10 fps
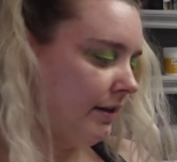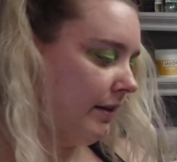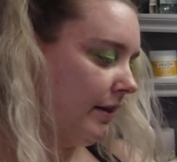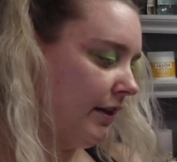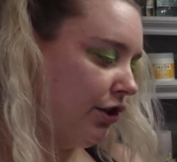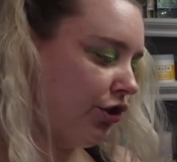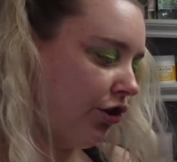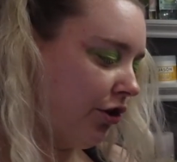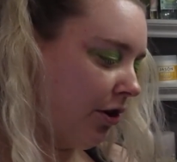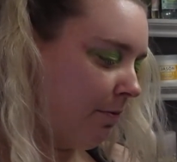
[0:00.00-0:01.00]
this
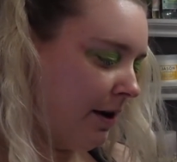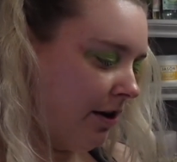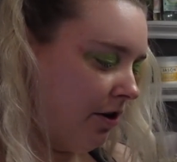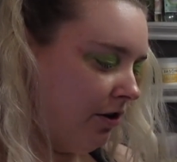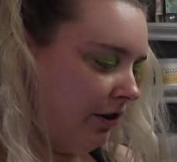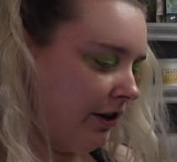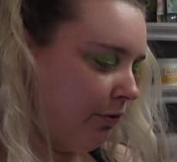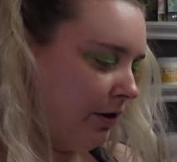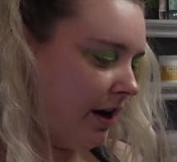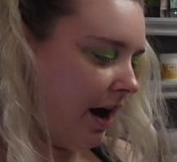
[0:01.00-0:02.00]
Sugar Pill
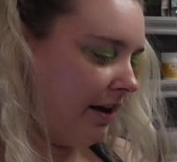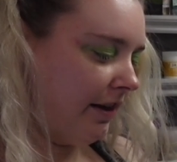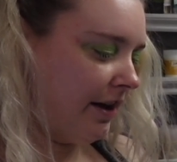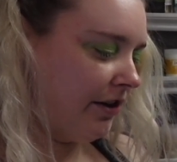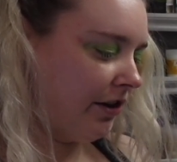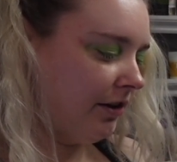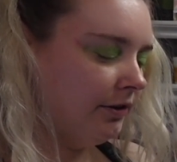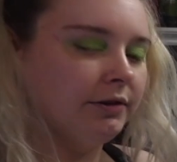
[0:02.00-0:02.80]
liquid eyeliner.